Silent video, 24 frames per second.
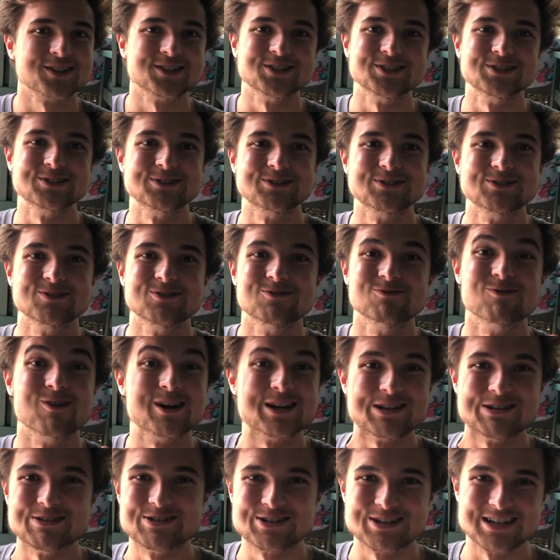you
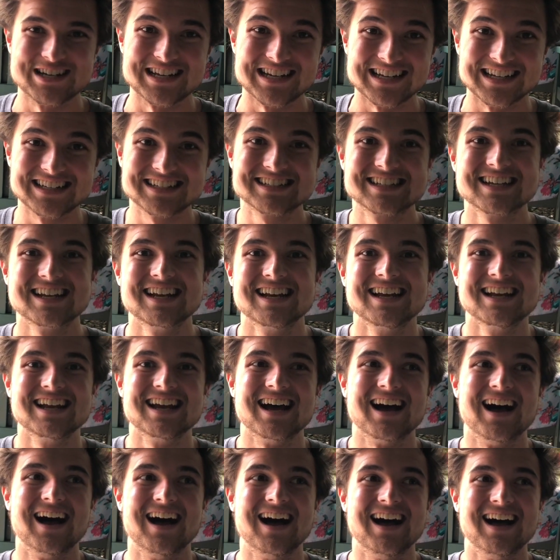what you should eat.
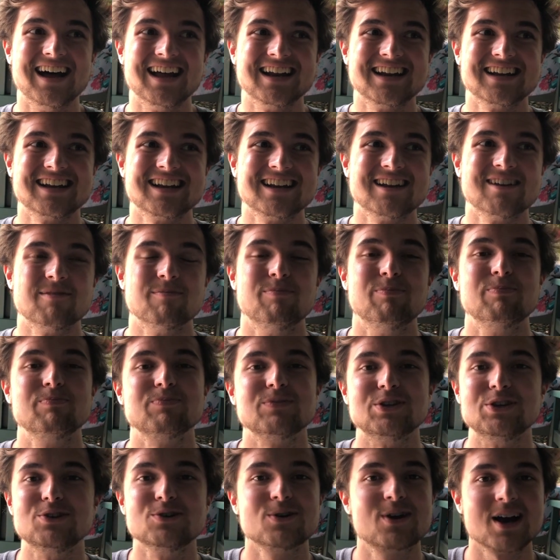
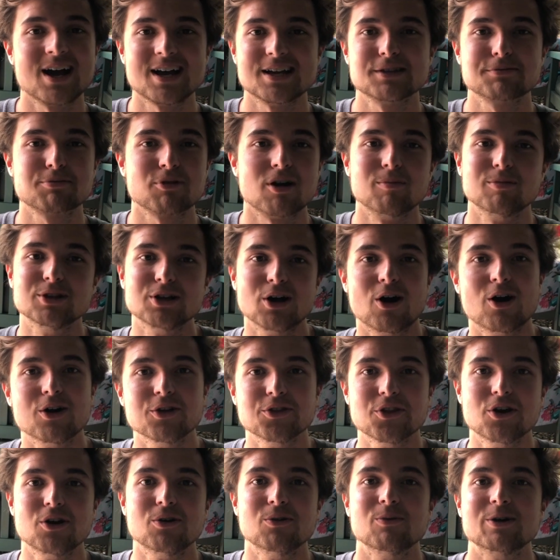You guys probably all
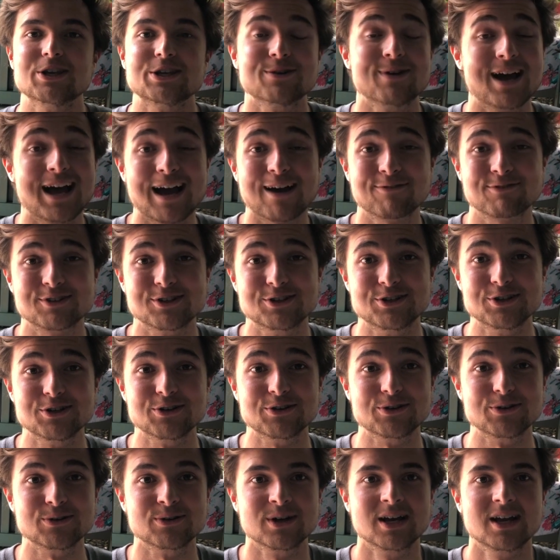know what you have to
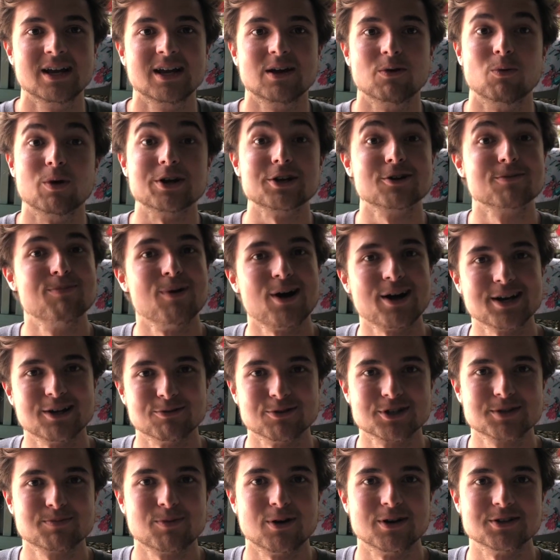do, what your body
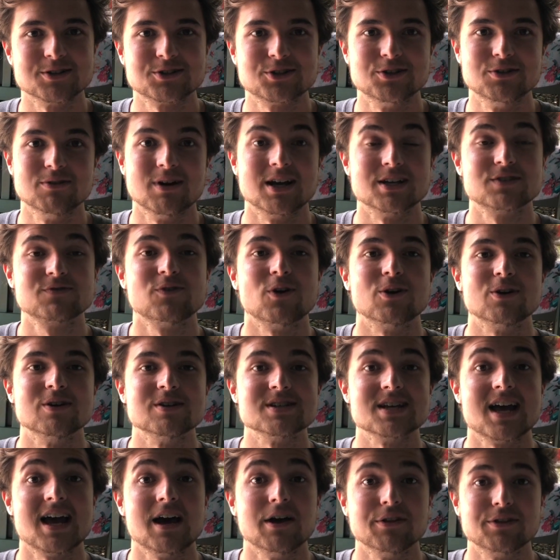responds to as far
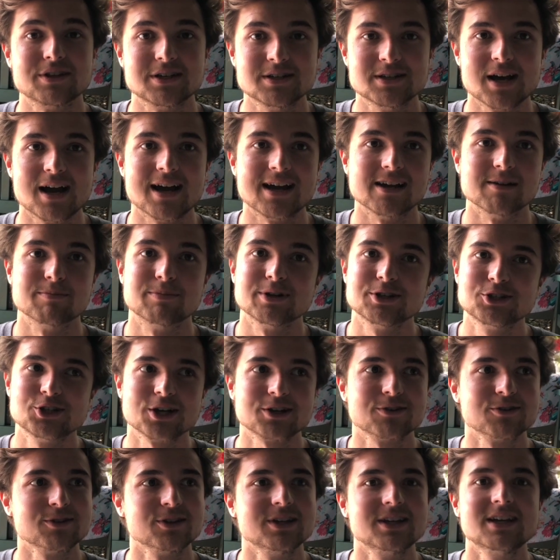as a healthy diet. But
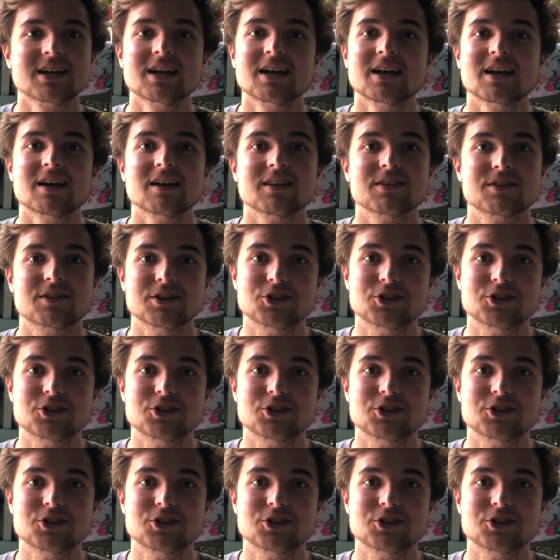generally, the